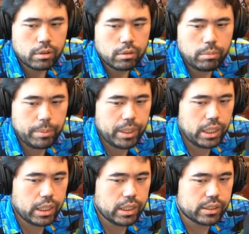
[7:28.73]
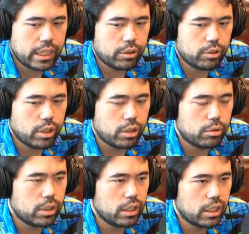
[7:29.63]
Maybe he is. I don't know.
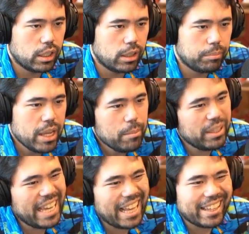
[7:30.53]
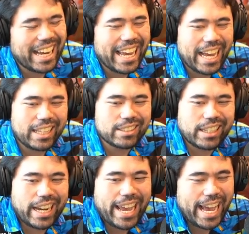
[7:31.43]
Um, but yeah, like I, I, it's
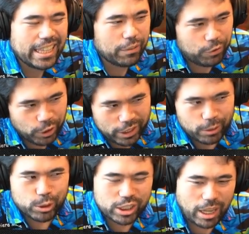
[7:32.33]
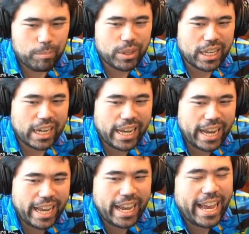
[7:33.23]
like I had that feeling there was something. I,
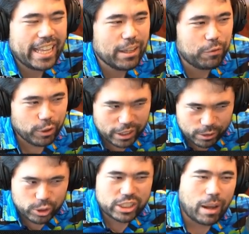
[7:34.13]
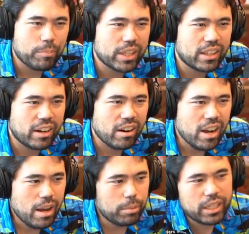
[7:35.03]
I, I had that feeling there's something there,
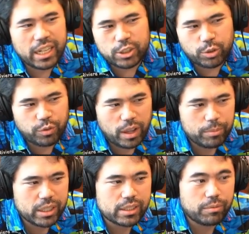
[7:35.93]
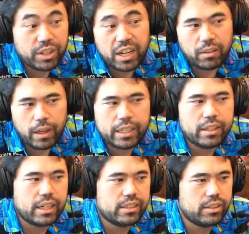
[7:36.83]
but then I just flubbed this. I'm very lucky
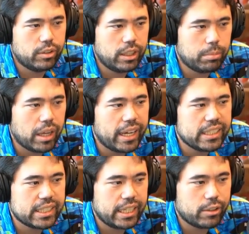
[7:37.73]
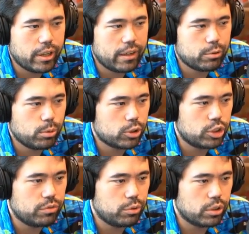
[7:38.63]
that I still keep the ice skater after Rook
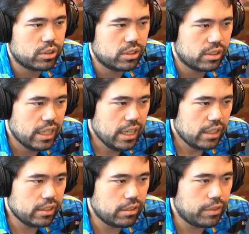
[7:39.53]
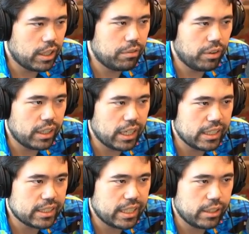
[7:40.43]
G4 because this, this is a very funny
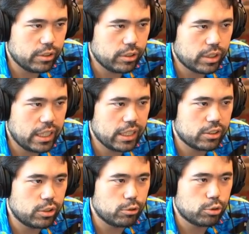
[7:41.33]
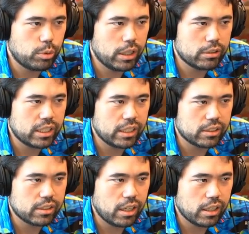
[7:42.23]
ice skater here. The king has no squares. King is
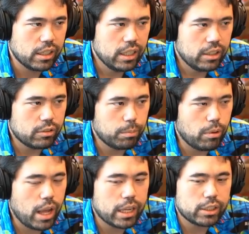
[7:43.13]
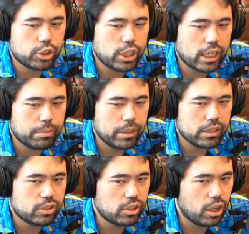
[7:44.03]
stuck. Block and a
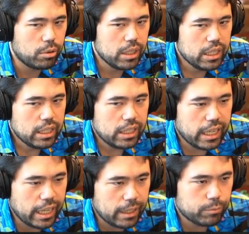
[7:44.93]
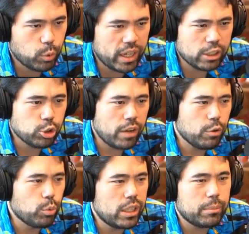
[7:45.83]
checkmate. So yeah why not try for
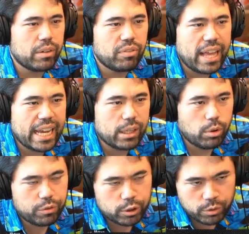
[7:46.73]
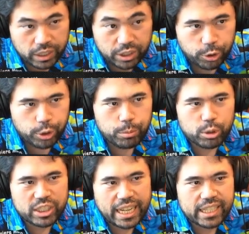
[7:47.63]
winning by flagging well first of all he had 30 more
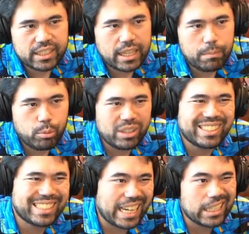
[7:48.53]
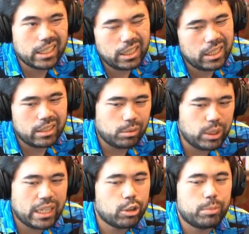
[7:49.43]
seconds at that point secondly with
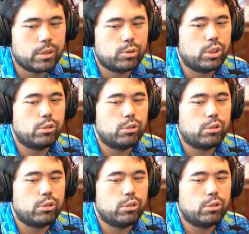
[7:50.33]
increment there's no